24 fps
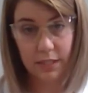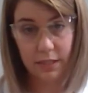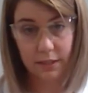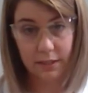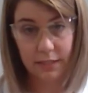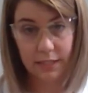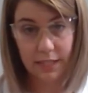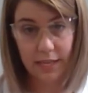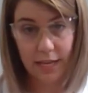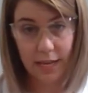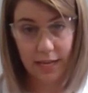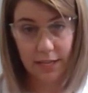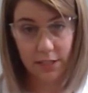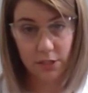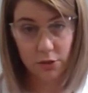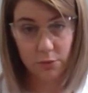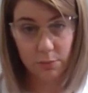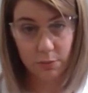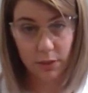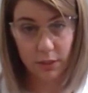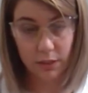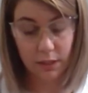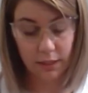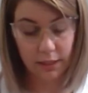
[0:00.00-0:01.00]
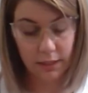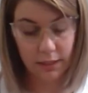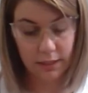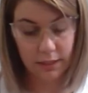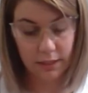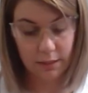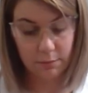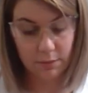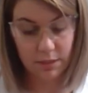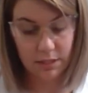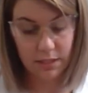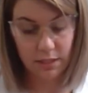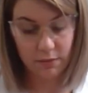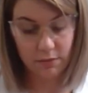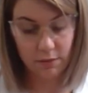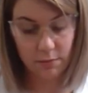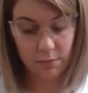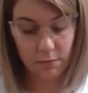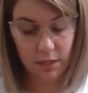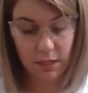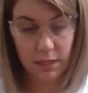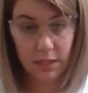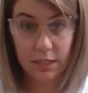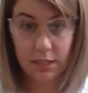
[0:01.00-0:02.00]
on the edge, but lithium is giving
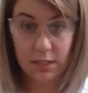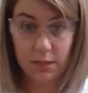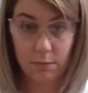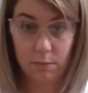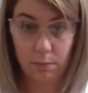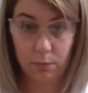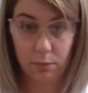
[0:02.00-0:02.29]
me this